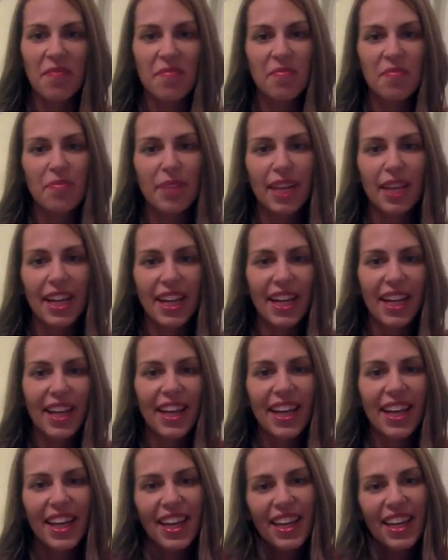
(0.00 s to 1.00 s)
But,
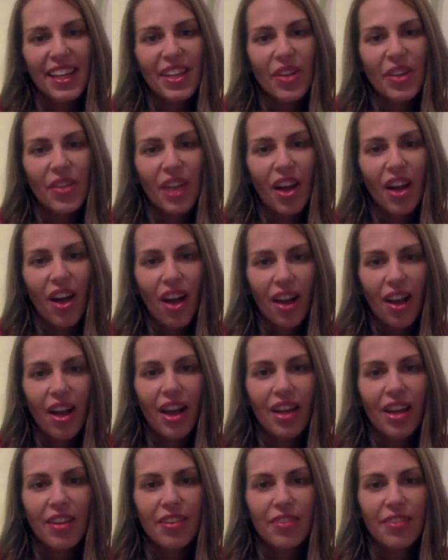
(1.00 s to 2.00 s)
they all
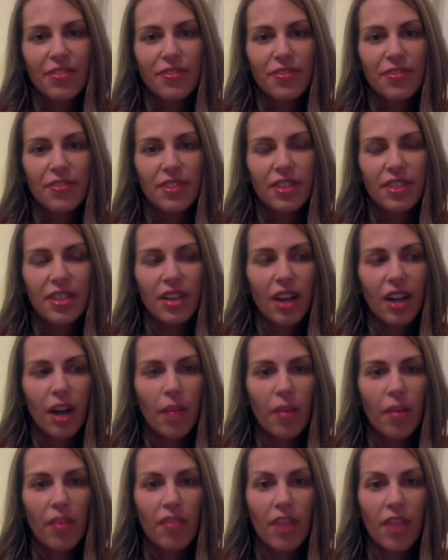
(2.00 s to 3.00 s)
kind of
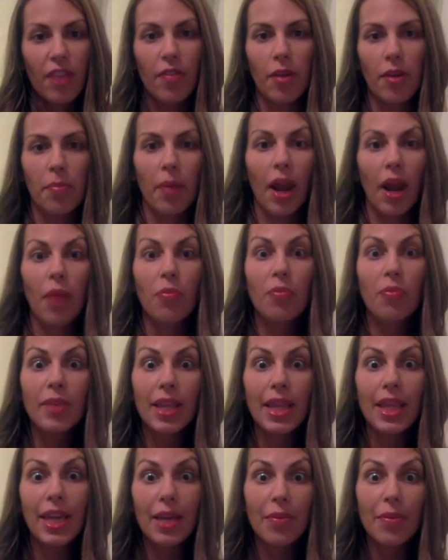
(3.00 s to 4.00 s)
are my favorite. But I
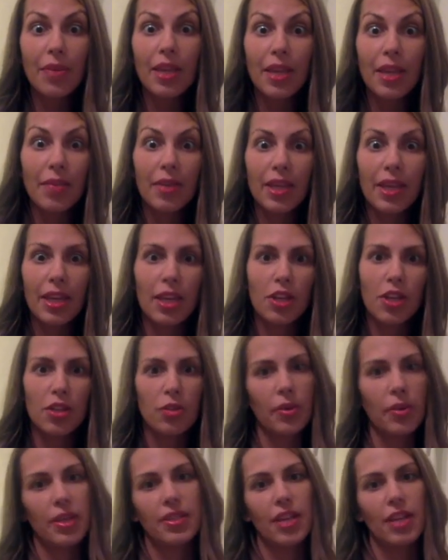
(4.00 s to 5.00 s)
really, really, really
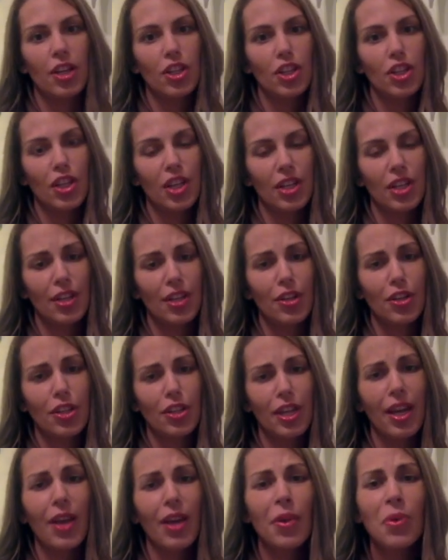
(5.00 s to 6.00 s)
enjoy Sagittarius
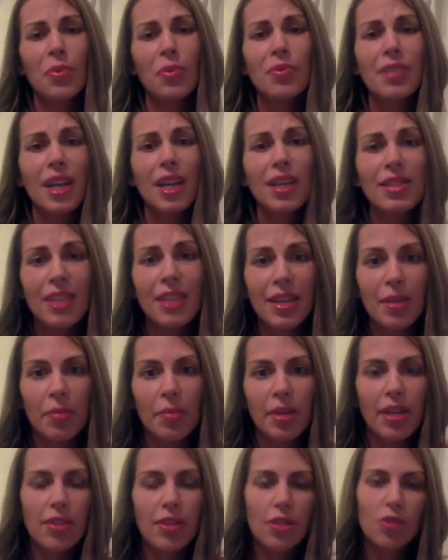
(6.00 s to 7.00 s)
energy. And who doesn't?
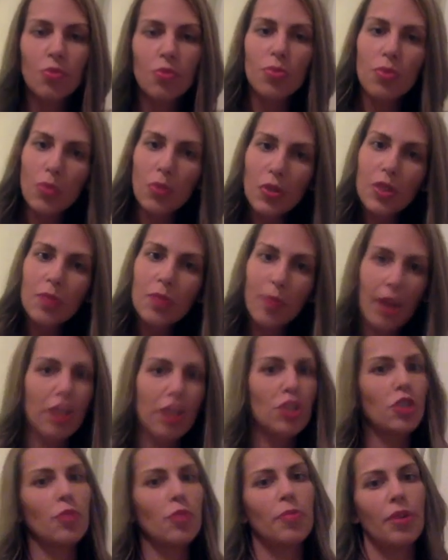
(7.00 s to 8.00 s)
Because it's ruled by
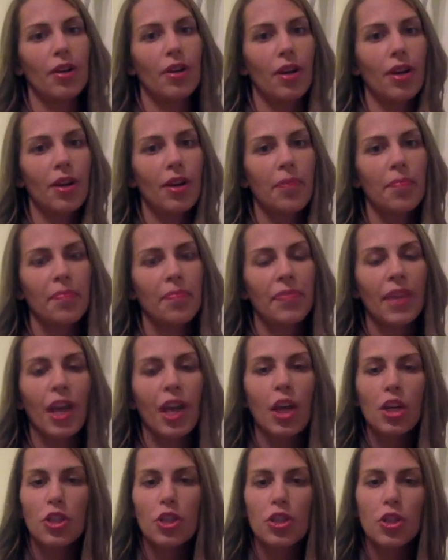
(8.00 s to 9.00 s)
Jupiter.
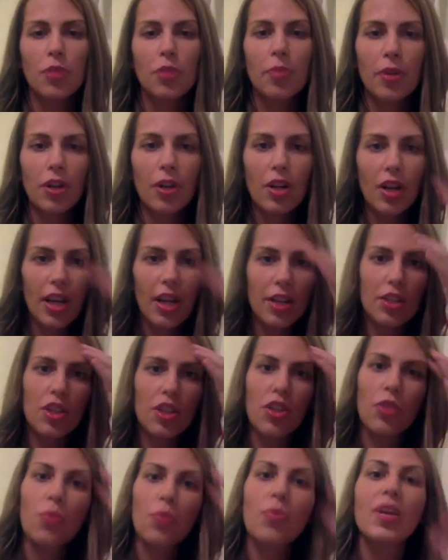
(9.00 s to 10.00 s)
Jupiter is
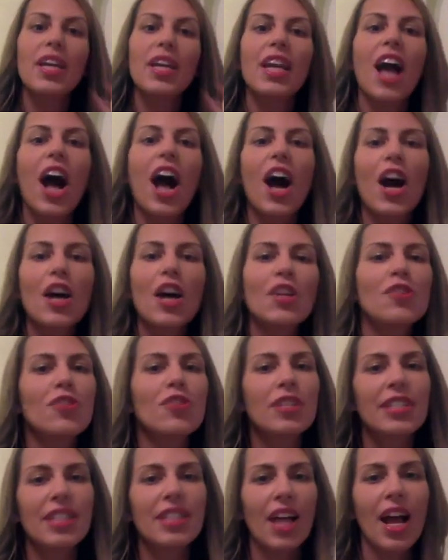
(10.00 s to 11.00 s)

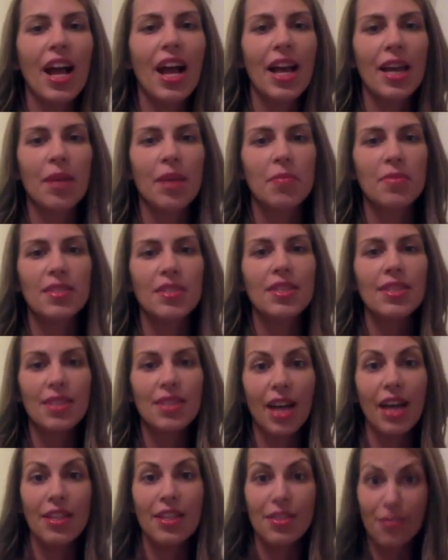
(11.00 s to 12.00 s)
300 times the
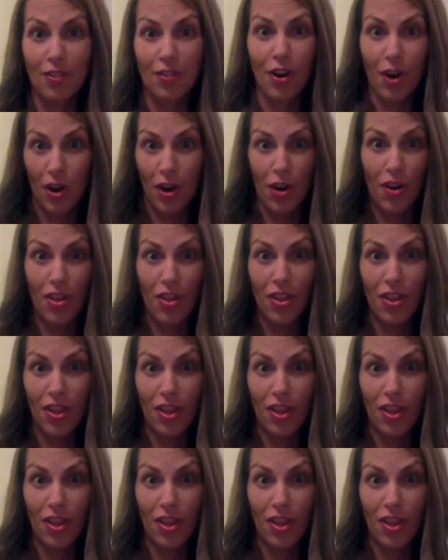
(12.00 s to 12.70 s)
size of Earth.